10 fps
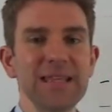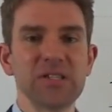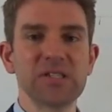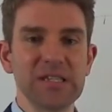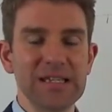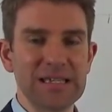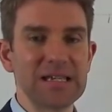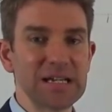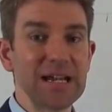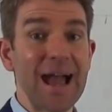that's
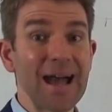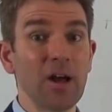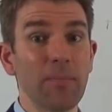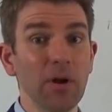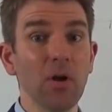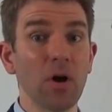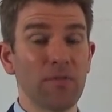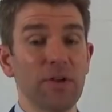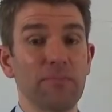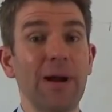going to add up a lot.
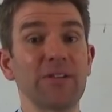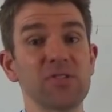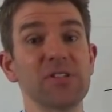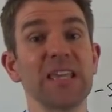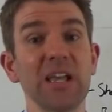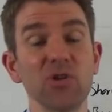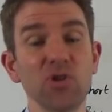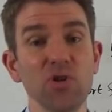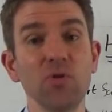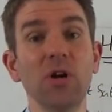If it bounces
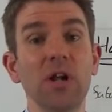against you,